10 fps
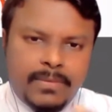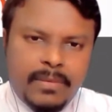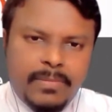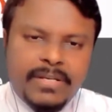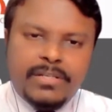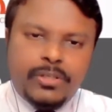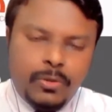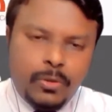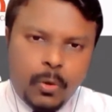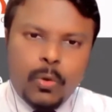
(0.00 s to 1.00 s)
ability to
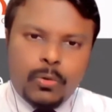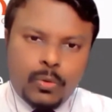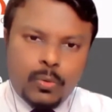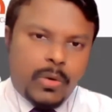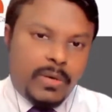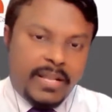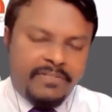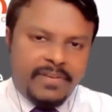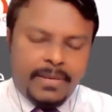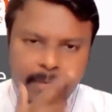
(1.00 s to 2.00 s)
grow throughout
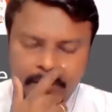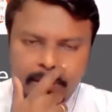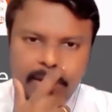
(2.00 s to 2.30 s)
lifetime.